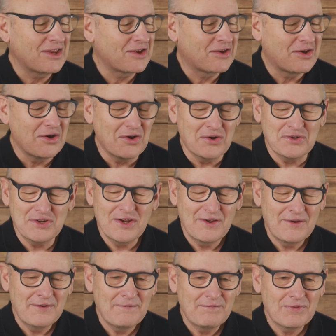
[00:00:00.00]
God
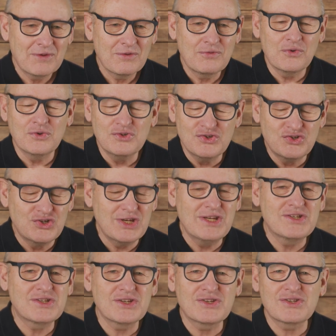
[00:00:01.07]
for
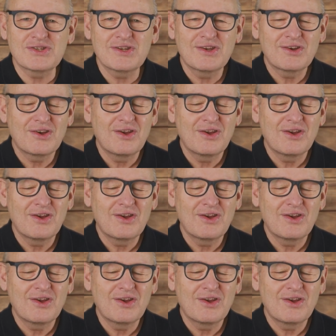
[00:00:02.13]
Jesus